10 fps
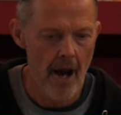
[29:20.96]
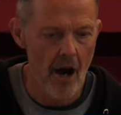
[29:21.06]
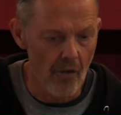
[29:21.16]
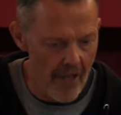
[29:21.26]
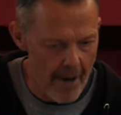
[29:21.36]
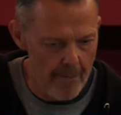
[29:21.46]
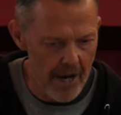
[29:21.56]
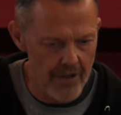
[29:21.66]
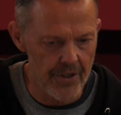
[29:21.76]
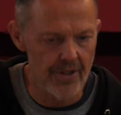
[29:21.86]
On that
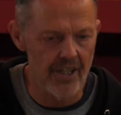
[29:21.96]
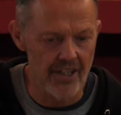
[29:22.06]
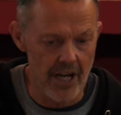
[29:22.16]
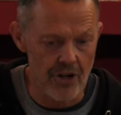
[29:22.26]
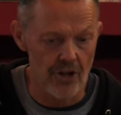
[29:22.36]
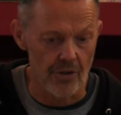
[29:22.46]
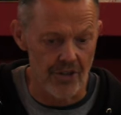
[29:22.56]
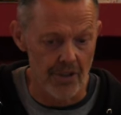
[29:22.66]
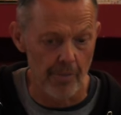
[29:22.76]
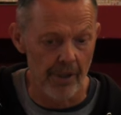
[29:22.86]
basis, attentional
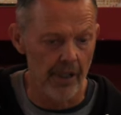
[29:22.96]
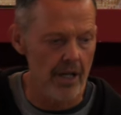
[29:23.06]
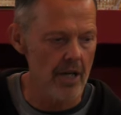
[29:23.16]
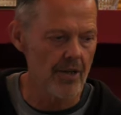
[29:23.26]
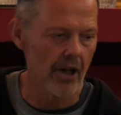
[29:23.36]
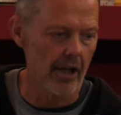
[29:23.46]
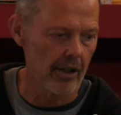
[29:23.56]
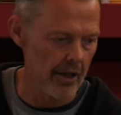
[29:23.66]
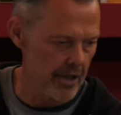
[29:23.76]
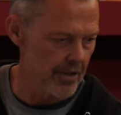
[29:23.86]
stability is
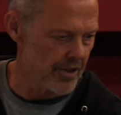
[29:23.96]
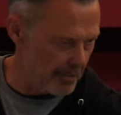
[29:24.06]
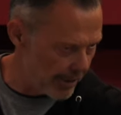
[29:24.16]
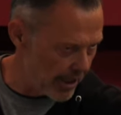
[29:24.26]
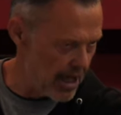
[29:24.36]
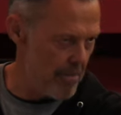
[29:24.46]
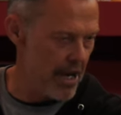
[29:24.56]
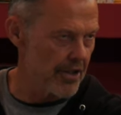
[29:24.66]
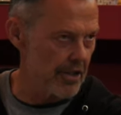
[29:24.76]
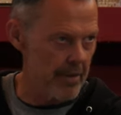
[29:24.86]
highlighted. Stability
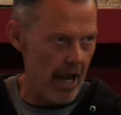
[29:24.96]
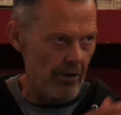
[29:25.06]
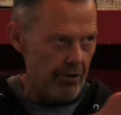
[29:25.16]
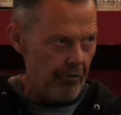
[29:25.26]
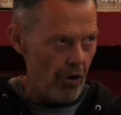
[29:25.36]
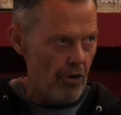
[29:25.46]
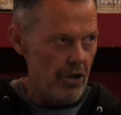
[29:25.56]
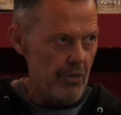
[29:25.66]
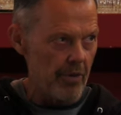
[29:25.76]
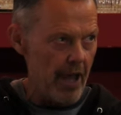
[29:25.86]
means to be able to
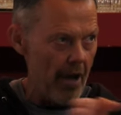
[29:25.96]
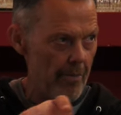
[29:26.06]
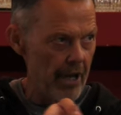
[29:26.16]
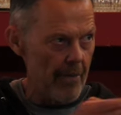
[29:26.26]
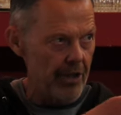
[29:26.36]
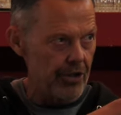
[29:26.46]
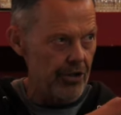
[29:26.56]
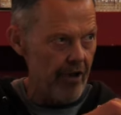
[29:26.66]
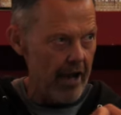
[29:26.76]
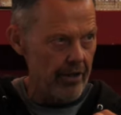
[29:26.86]
focus without becoming
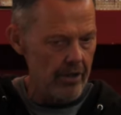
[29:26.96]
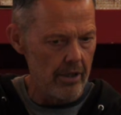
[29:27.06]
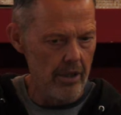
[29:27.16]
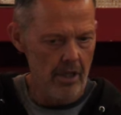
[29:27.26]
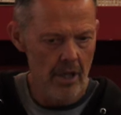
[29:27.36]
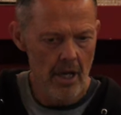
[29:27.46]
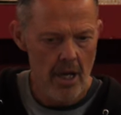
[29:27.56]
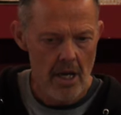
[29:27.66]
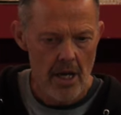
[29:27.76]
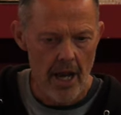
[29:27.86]
distracted.
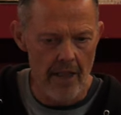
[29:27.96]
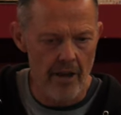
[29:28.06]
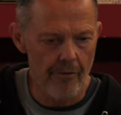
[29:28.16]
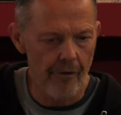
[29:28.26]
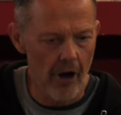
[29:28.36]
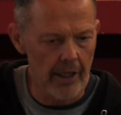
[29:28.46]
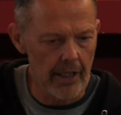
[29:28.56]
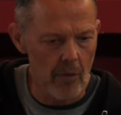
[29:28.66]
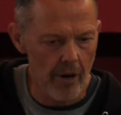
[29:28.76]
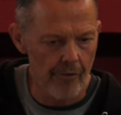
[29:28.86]
And then
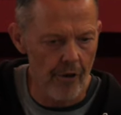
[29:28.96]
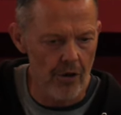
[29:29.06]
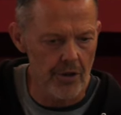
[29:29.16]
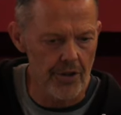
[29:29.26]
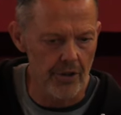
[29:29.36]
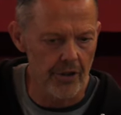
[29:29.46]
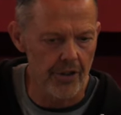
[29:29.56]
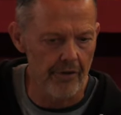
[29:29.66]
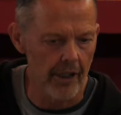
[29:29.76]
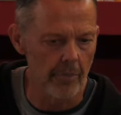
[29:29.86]
finally, one focus on the
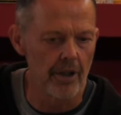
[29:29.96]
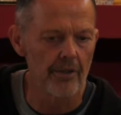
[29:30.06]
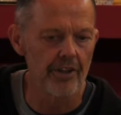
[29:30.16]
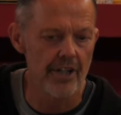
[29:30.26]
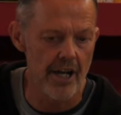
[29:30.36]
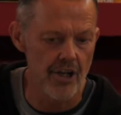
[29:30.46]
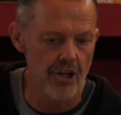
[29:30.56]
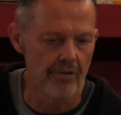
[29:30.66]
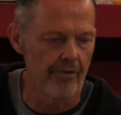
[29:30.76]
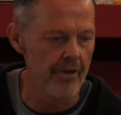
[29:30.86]
development of
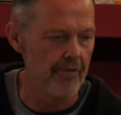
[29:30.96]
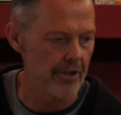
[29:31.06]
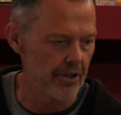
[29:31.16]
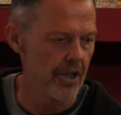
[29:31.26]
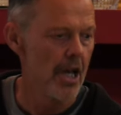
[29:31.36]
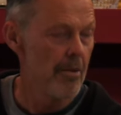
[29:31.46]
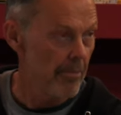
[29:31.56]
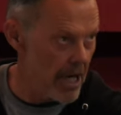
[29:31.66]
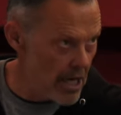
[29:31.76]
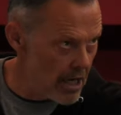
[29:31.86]
attentional vividness,
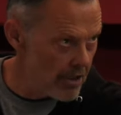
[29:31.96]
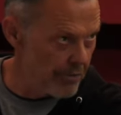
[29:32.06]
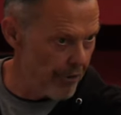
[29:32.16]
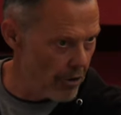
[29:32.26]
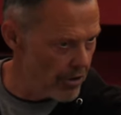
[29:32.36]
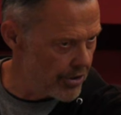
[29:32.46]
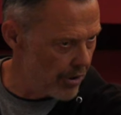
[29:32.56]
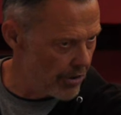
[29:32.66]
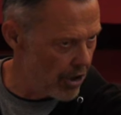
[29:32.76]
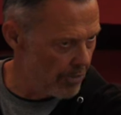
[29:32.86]
meaning to focus
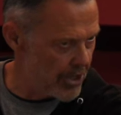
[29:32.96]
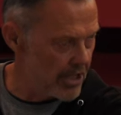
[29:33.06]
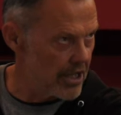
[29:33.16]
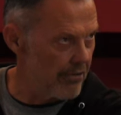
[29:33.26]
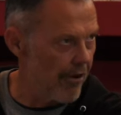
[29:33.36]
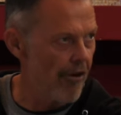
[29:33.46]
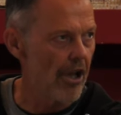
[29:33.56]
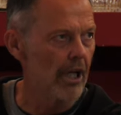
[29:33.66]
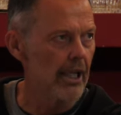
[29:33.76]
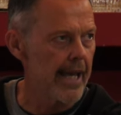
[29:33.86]
on the object in a very
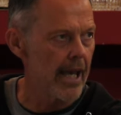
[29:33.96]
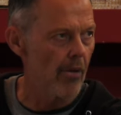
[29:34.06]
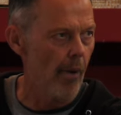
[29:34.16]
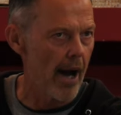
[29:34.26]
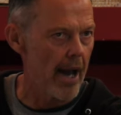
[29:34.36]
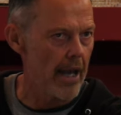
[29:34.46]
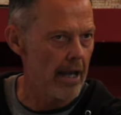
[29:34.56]
clear way,